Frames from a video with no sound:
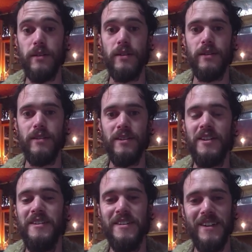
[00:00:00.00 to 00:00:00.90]
That's
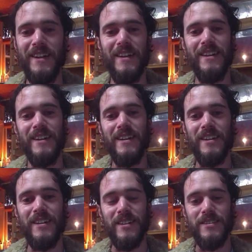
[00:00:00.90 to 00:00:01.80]
true. I mean, yeah,
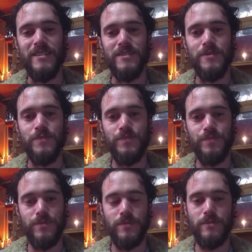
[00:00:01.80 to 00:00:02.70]
in a sense, though, I,
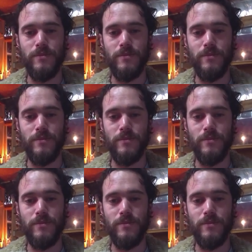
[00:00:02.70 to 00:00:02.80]
I,